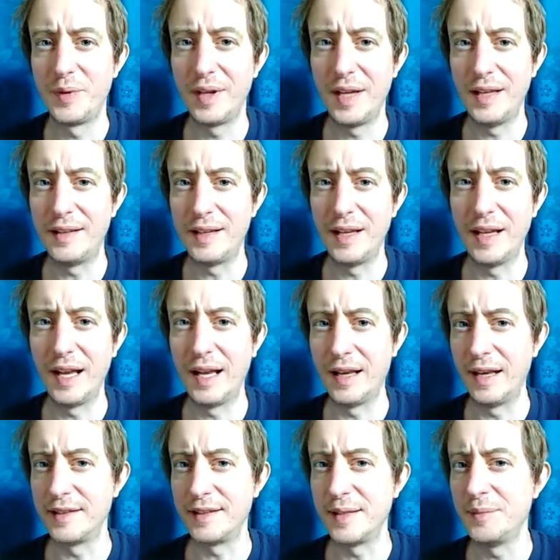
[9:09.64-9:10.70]
it
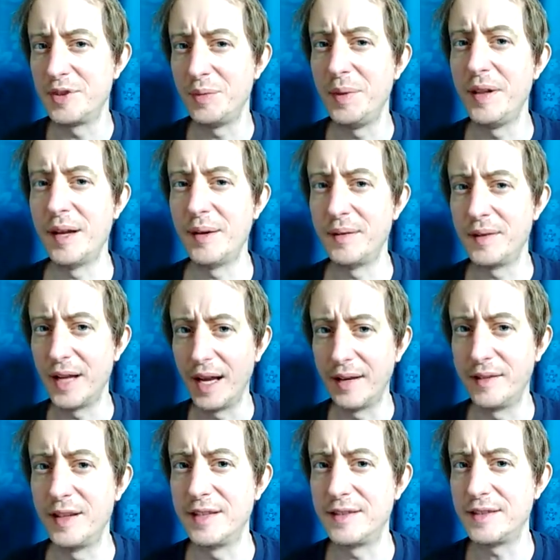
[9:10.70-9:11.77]
seems to me that
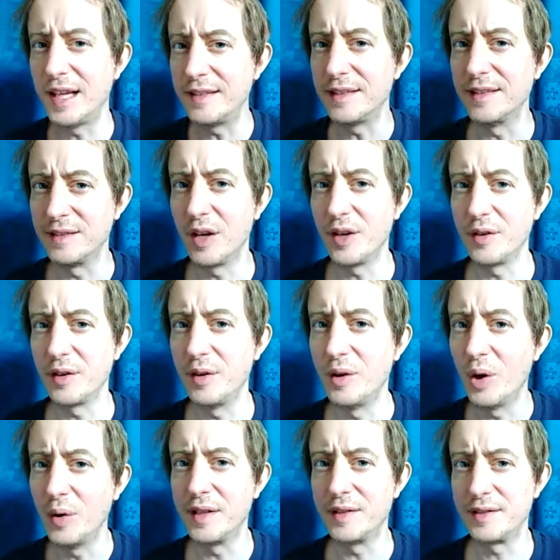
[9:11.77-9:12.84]
this taste is not
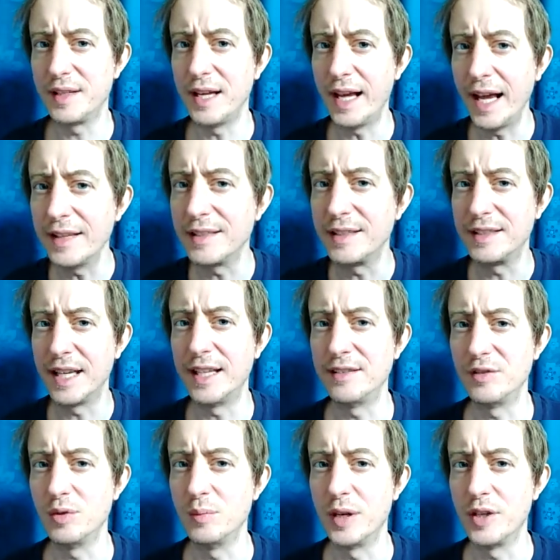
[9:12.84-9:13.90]
noticed as it tastes
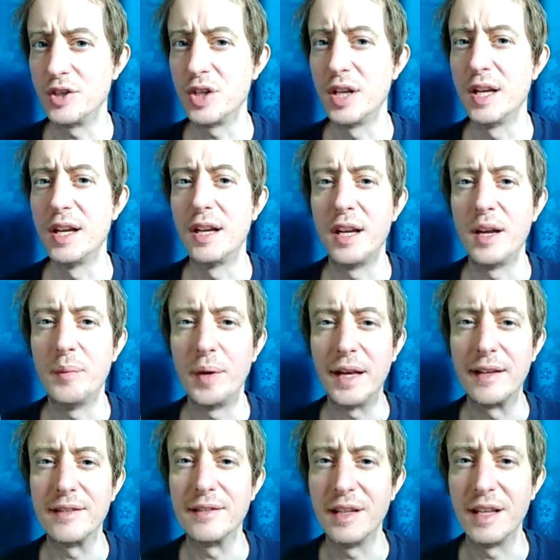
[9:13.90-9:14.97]
too much, but
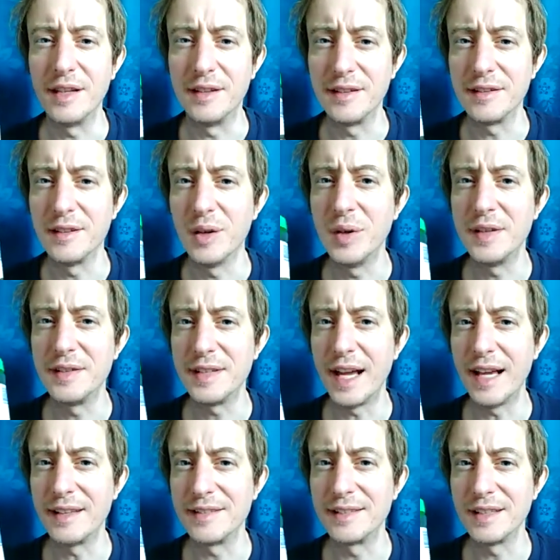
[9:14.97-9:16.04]
it's noticed
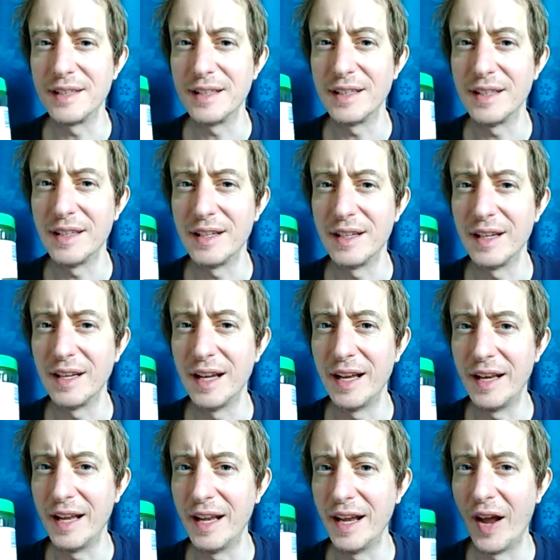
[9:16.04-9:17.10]
as
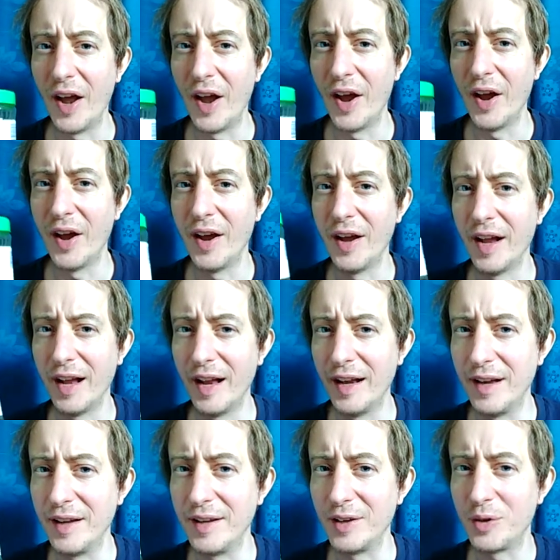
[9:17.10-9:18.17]
an
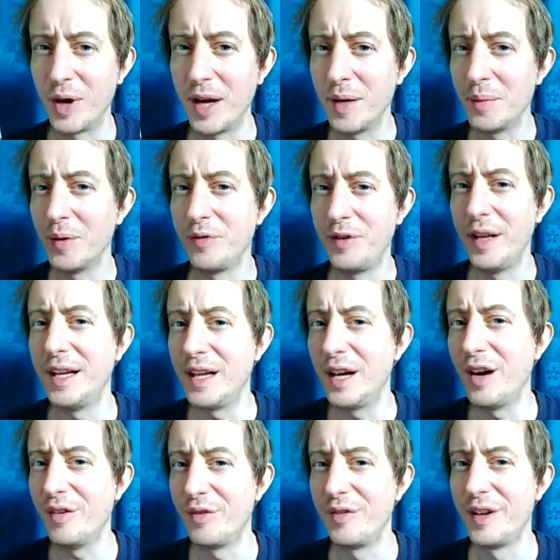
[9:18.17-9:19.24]
incredible feeling
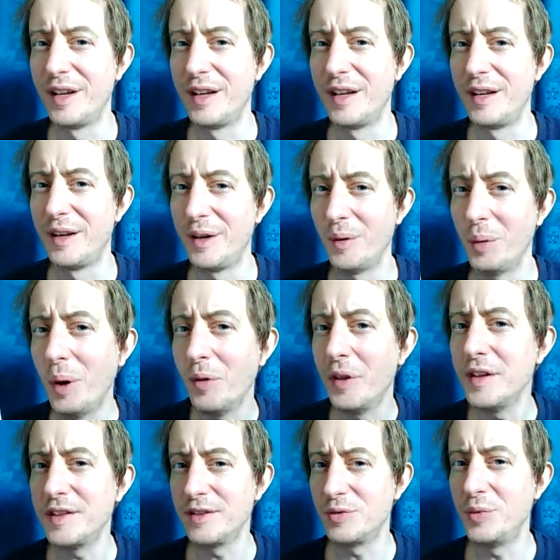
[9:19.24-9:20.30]
of, wow,
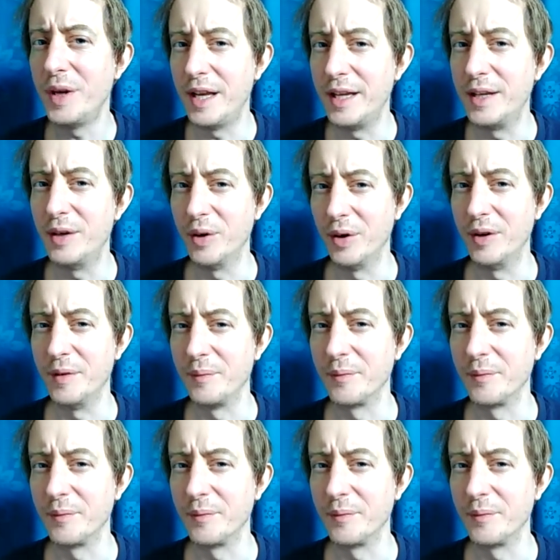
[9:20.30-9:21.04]
this is really good.